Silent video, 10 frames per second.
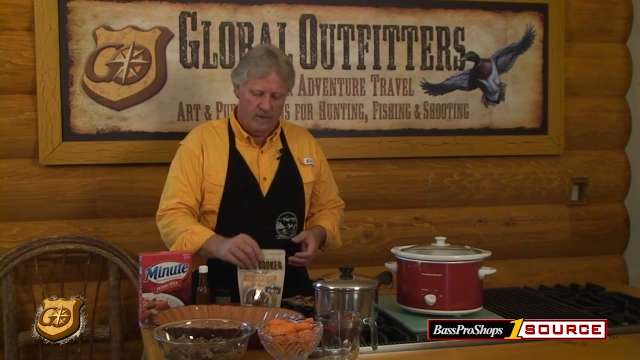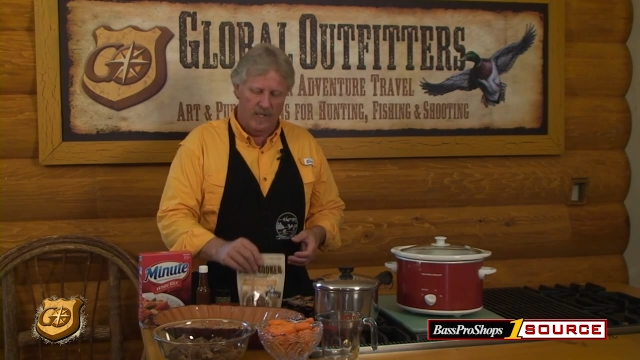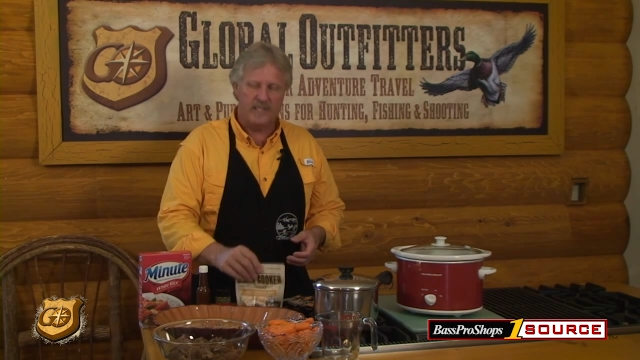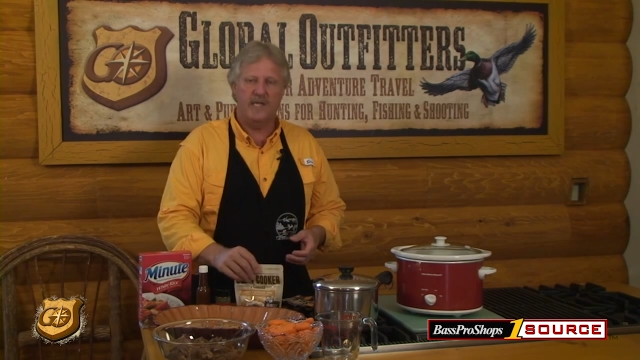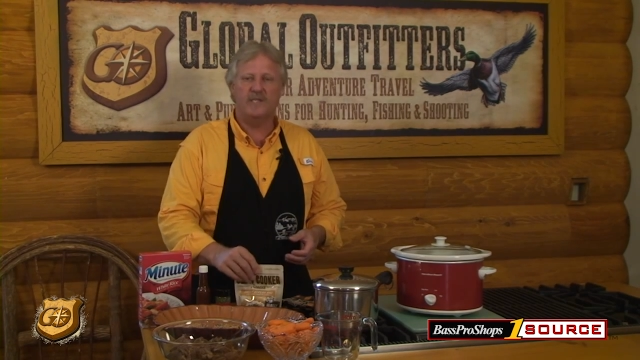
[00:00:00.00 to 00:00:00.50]
So
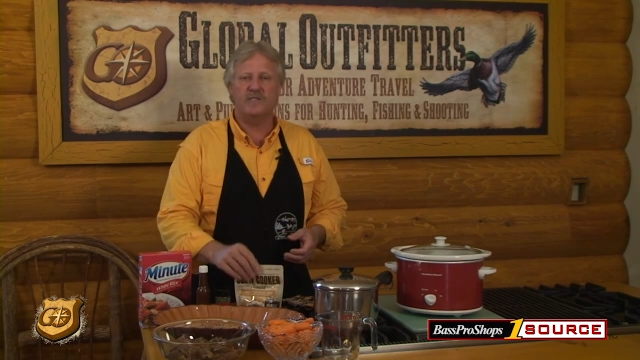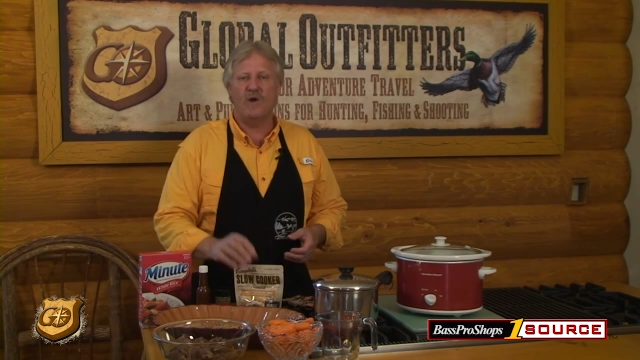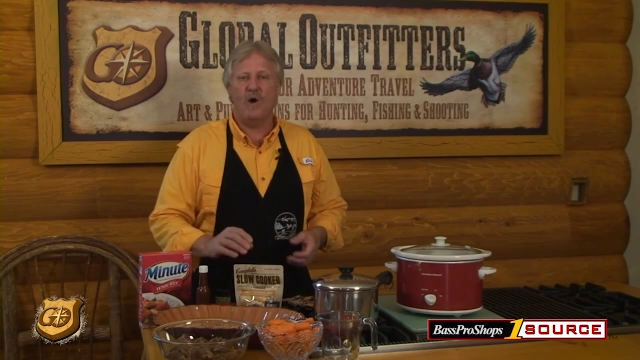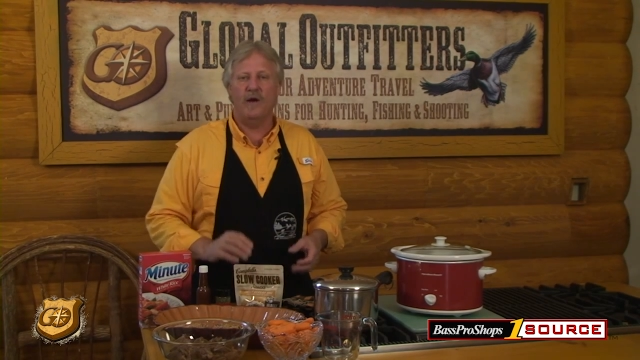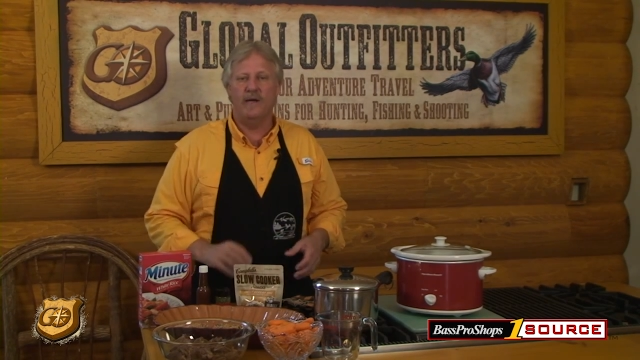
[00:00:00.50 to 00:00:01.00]
let's get
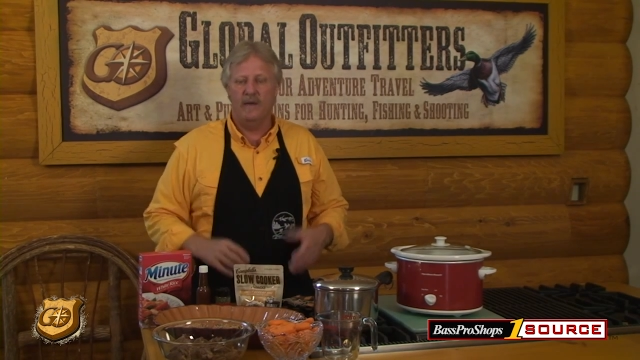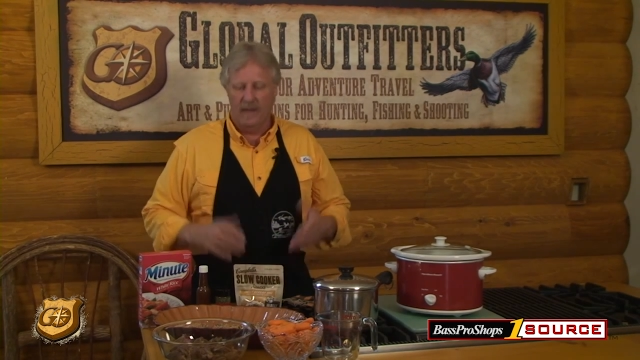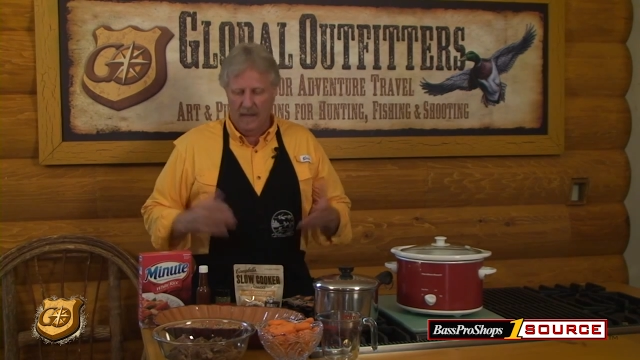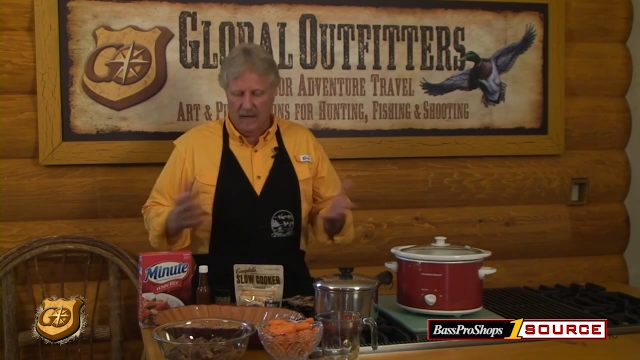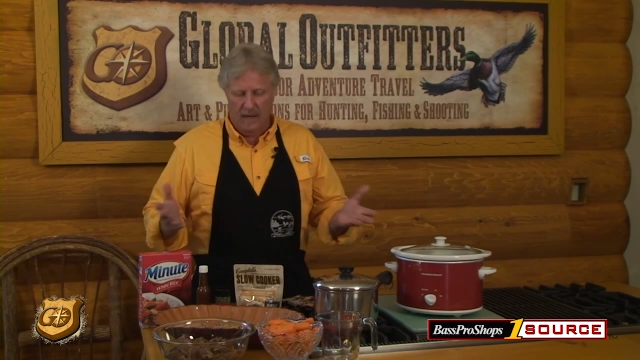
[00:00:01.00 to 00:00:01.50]
started.
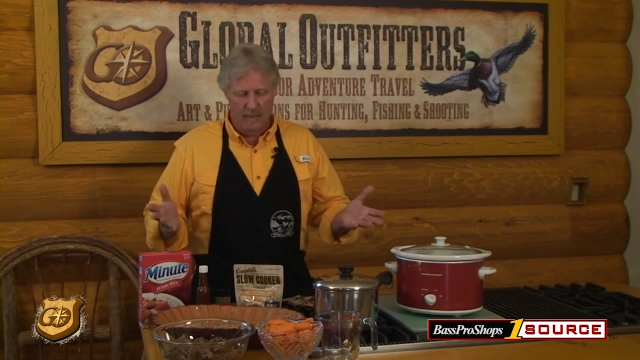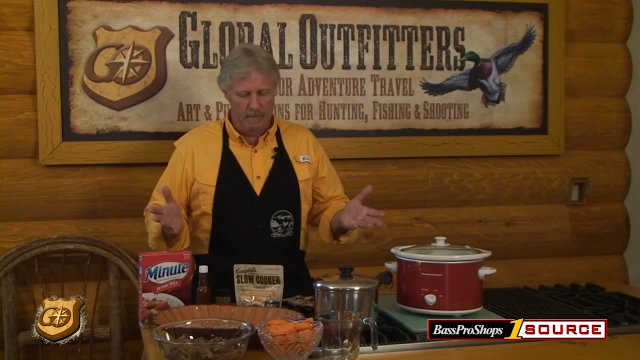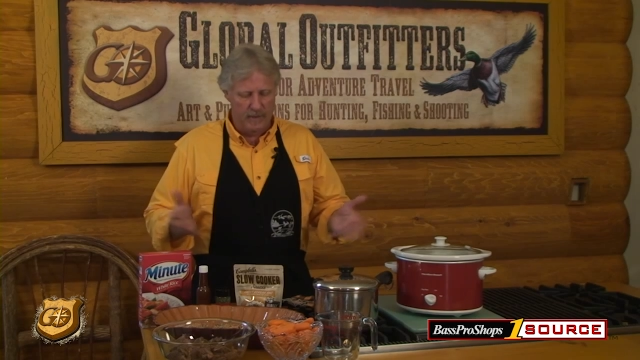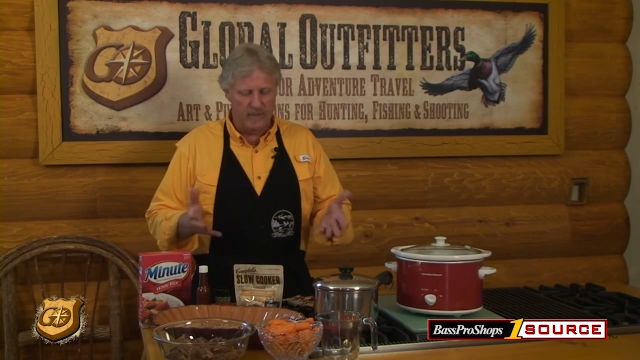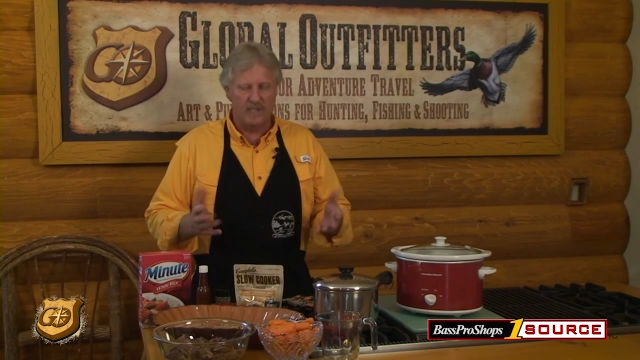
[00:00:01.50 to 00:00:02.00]
Let me
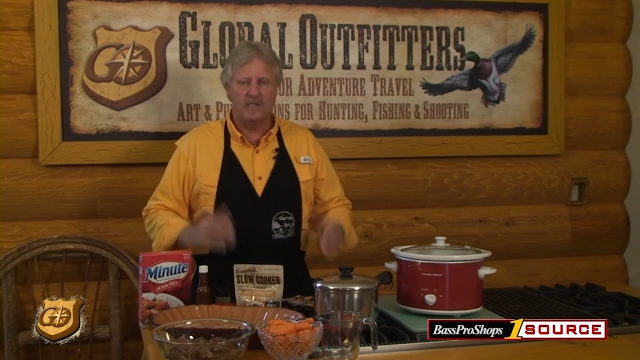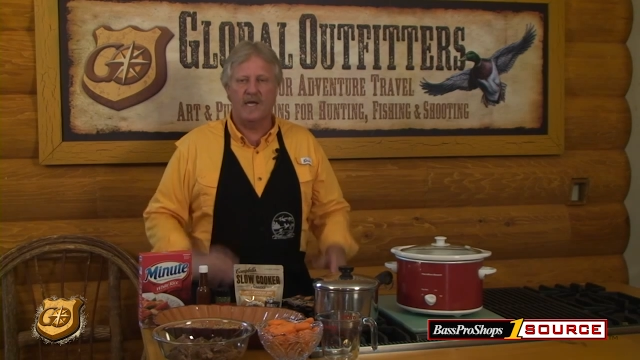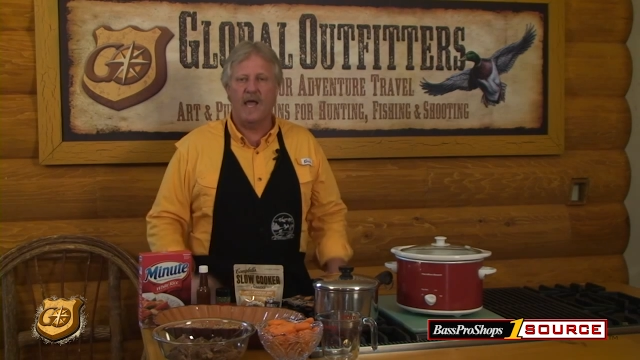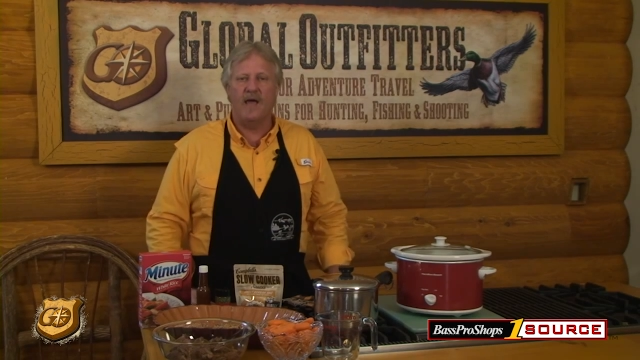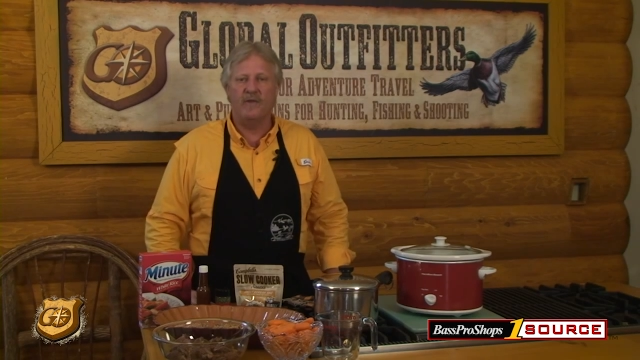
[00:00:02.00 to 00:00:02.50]
put this
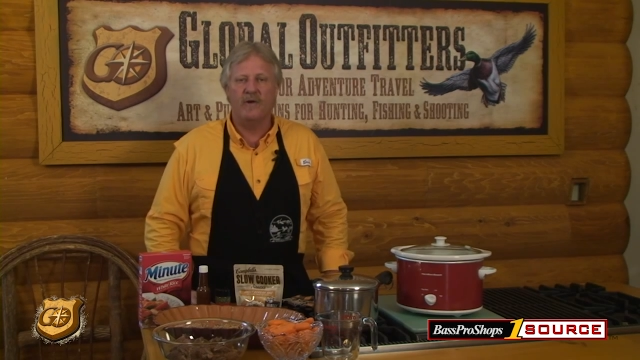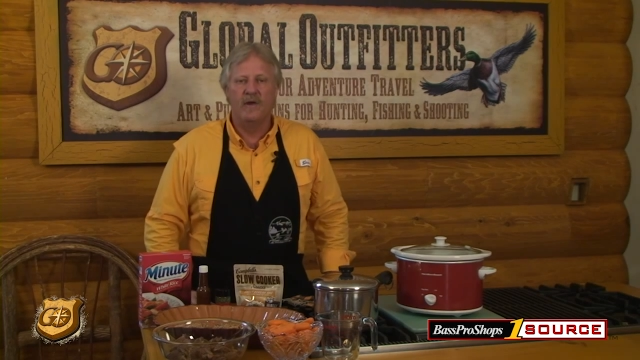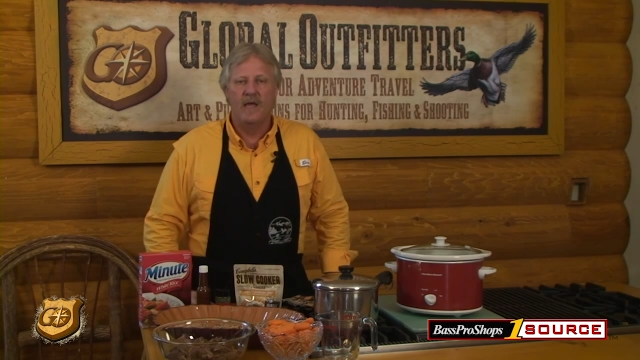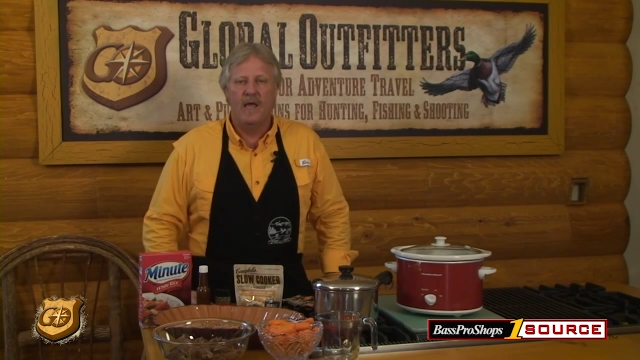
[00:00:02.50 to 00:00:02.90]
together,